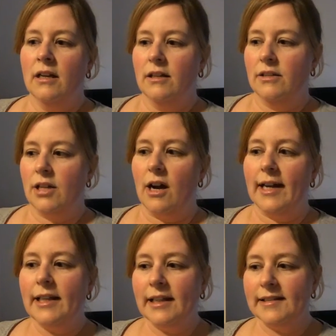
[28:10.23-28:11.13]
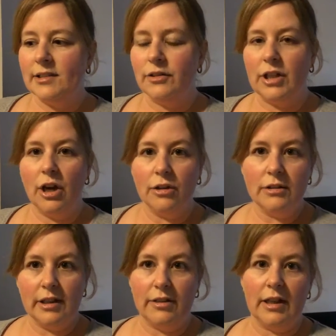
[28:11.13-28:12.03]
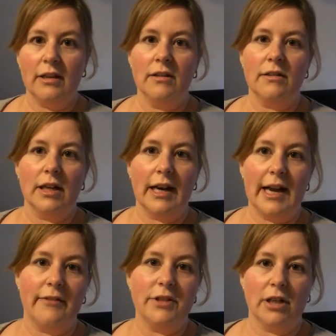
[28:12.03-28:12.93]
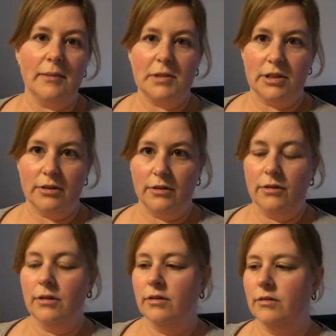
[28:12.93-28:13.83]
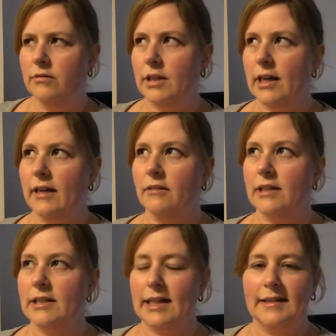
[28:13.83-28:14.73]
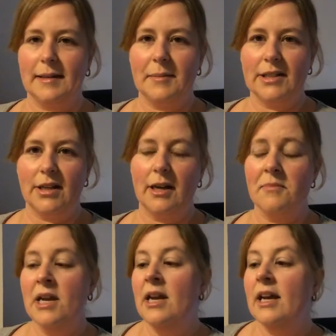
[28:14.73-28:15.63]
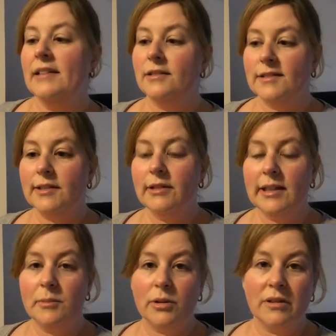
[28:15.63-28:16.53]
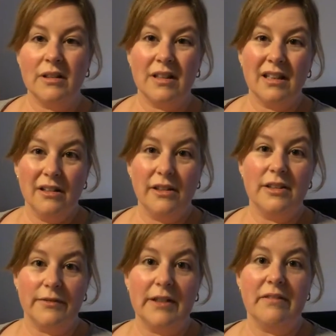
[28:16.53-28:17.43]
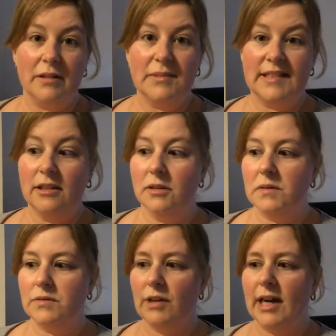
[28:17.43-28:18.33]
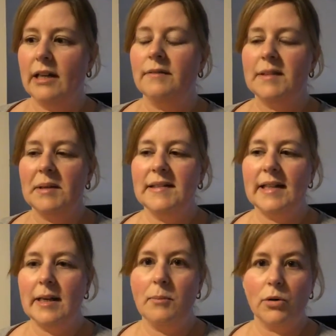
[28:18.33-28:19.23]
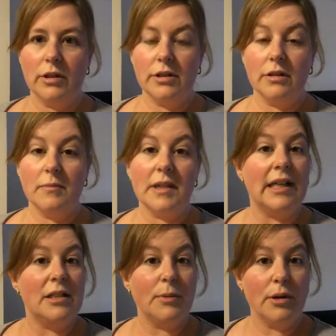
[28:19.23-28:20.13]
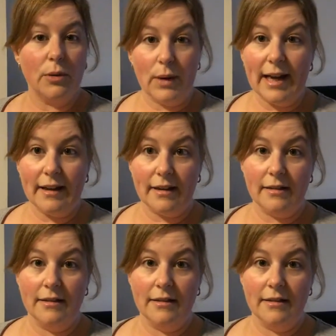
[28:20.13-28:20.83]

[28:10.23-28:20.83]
tidying is not the only thing that I have time to do. That takes up my time. It's also really important that they learn to fend for themselves, right? If something's that important to them, they need to put it away.